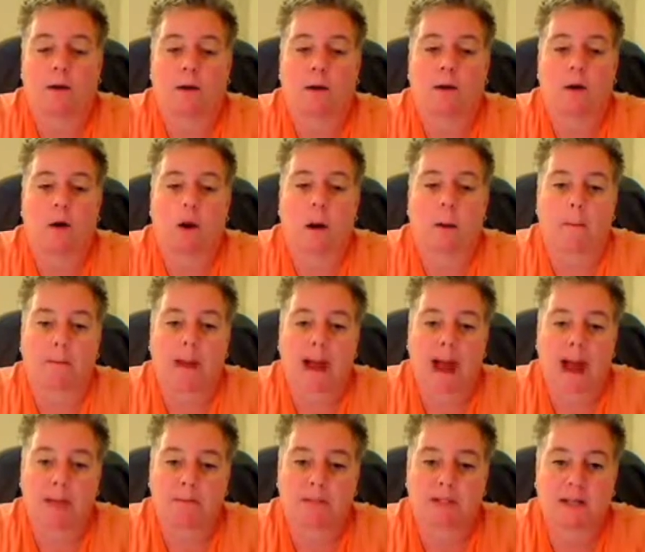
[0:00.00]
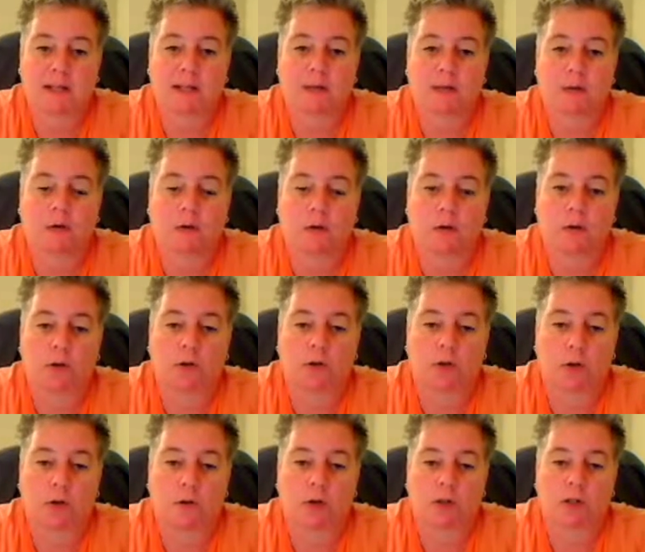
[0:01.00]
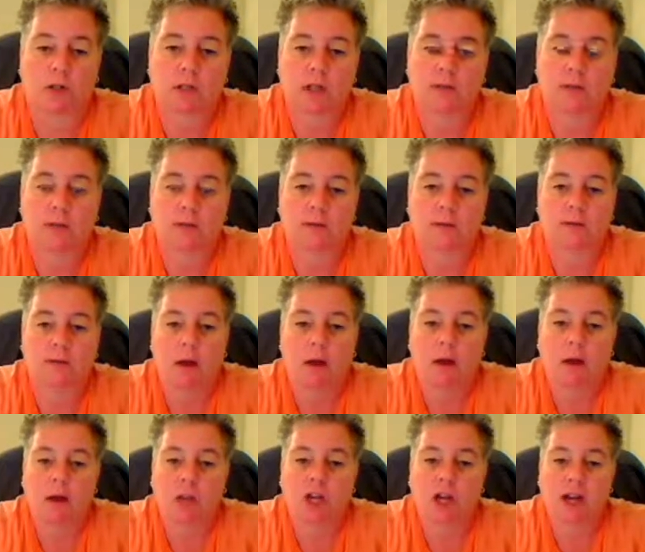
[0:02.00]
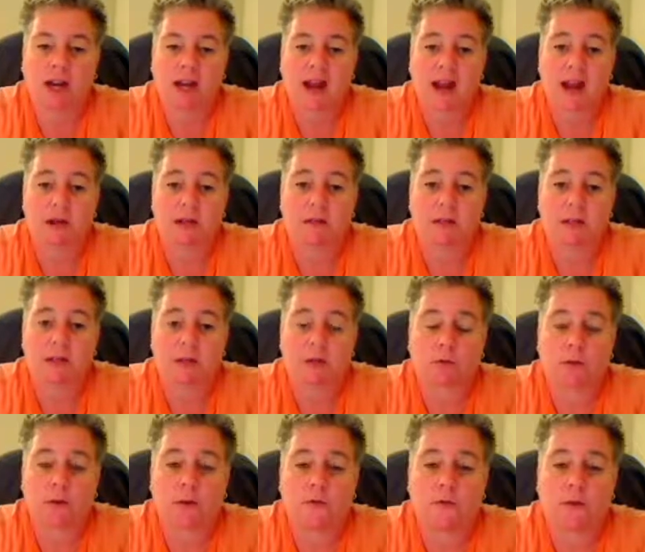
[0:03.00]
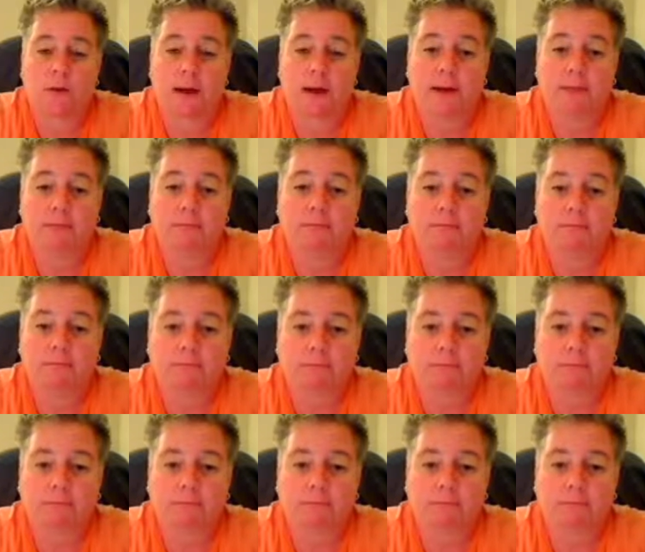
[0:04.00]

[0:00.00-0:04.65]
There are maps and there are descriptions of it. Check it out. It's really fun.